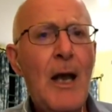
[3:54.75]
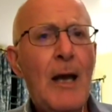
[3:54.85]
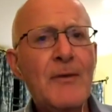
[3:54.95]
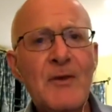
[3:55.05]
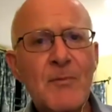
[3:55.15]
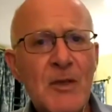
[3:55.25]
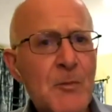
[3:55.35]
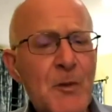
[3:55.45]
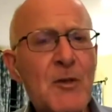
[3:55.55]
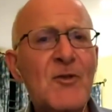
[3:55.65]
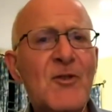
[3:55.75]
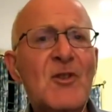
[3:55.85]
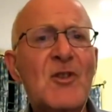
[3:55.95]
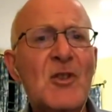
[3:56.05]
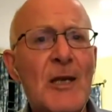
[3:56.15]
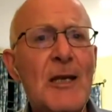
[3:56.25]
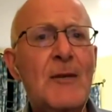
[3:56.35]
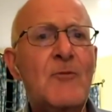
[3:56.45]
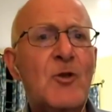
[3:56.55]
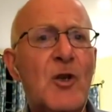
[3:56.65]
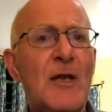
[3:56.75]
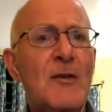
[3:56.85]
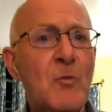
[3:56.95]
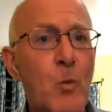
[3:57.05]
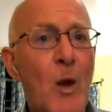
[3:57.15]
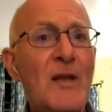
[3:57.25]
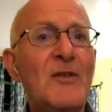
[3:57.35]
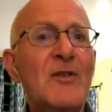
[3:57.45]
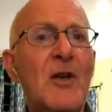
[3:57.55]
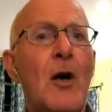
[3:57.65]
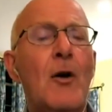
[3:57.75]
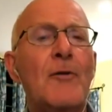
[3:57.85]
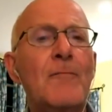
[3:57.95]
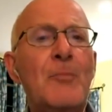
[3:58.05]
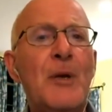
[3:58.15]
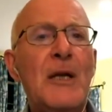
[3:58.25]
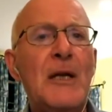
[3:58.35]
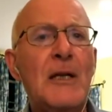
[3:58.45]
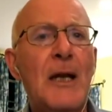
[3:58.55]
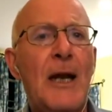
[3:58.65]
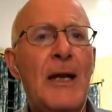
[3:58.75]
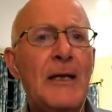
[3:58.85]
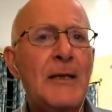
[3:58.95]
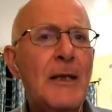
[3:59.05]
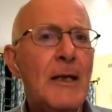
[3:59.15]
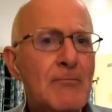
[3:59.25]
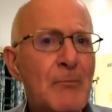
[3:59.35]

And that's because the slave trade went on being a